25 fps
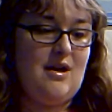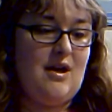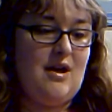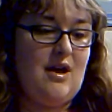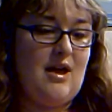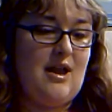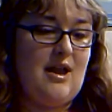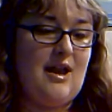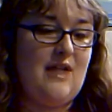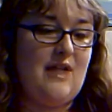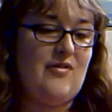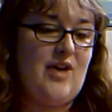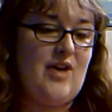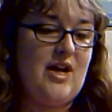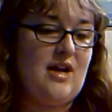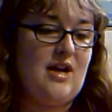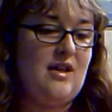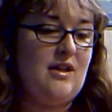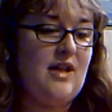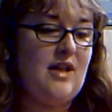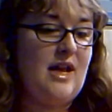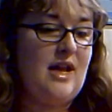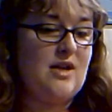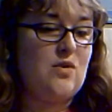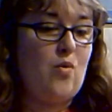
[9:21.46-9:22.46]
And if I
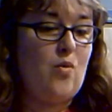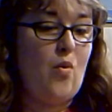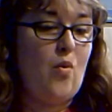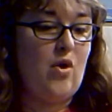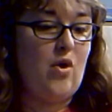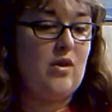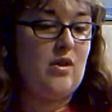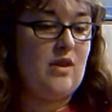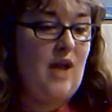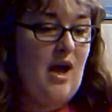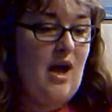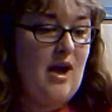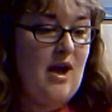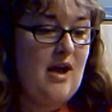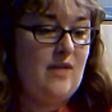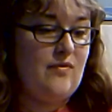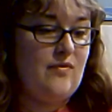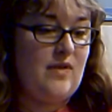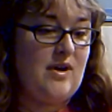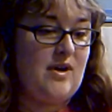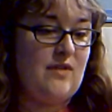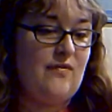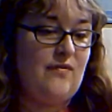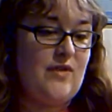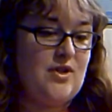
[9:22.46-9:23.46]
collect Walt Life,
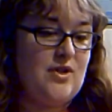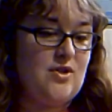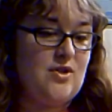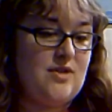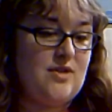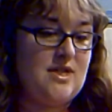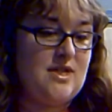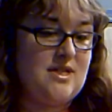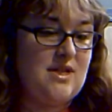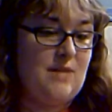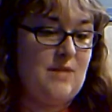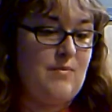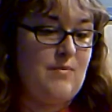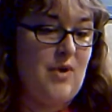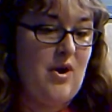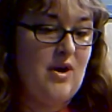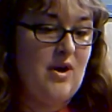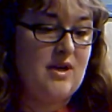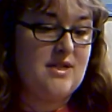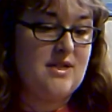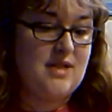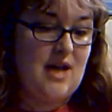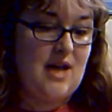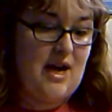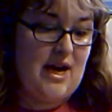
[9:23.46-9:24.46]
an official Disney
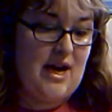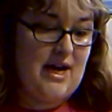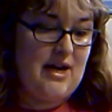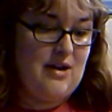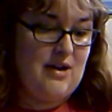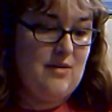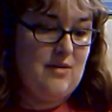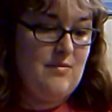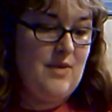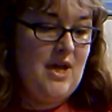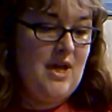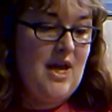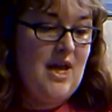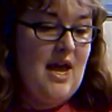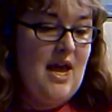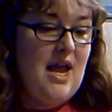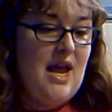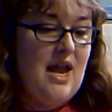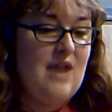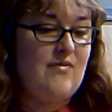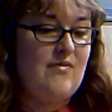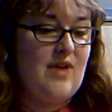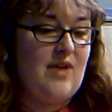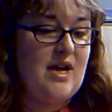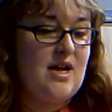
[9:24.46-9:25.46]
Parks item,
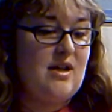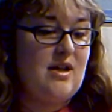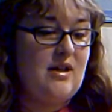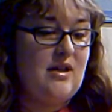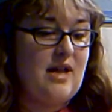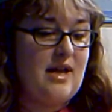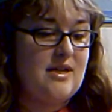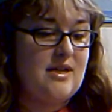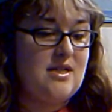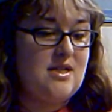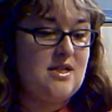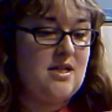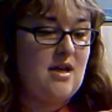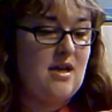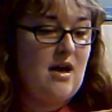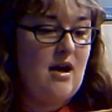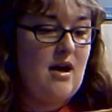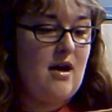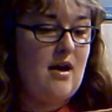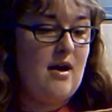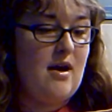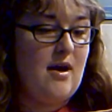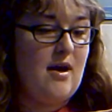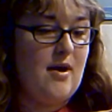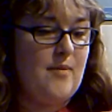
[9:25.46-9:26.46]
and if I collect
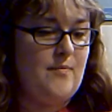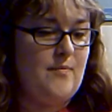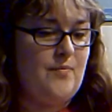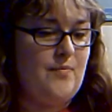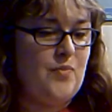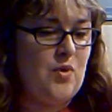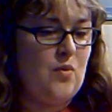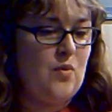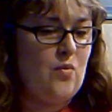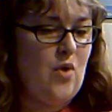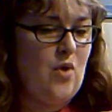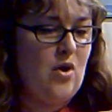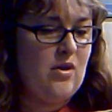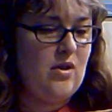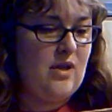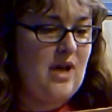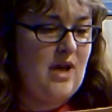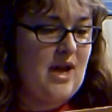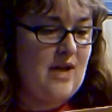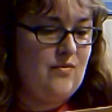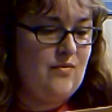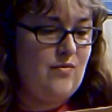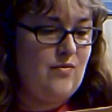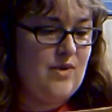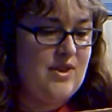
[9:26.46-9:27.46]
um, Walt
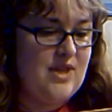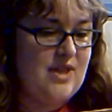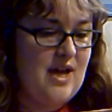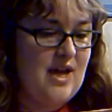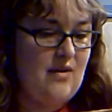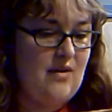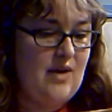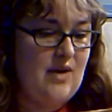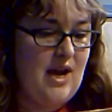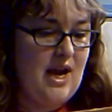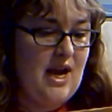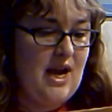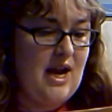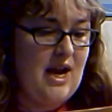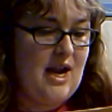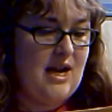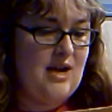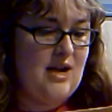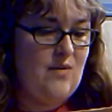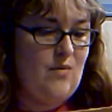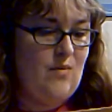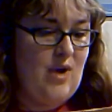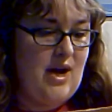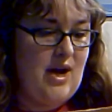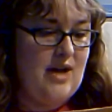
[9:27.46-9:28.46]
Life without any
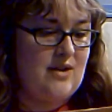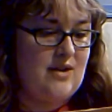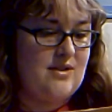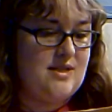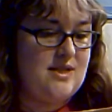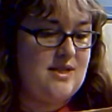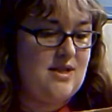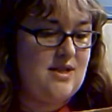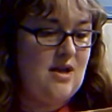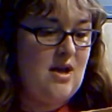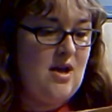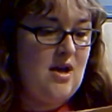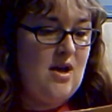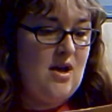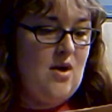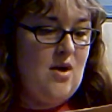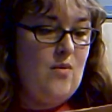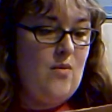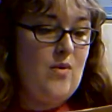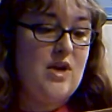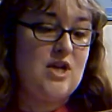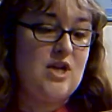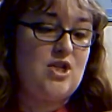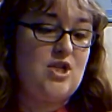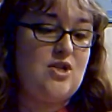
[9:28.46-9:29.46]
wilds,
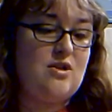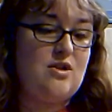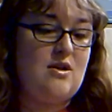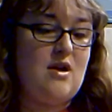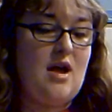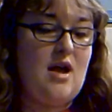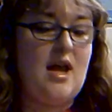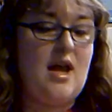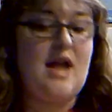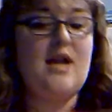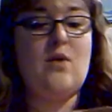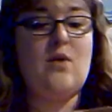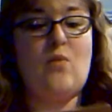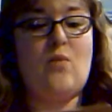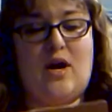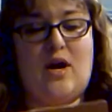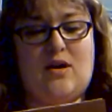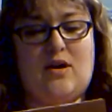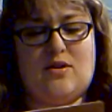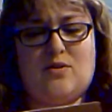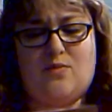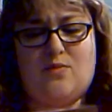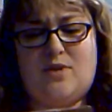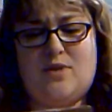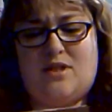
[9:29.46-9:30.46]
with any
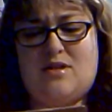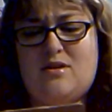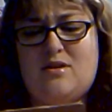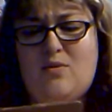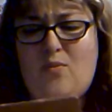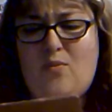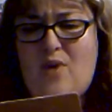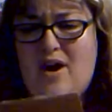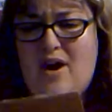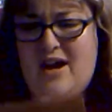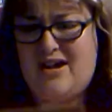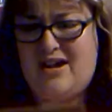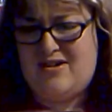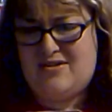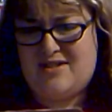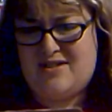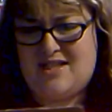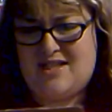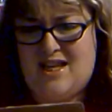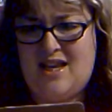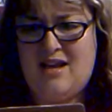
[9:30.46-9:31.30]
wilds, what's the wilds?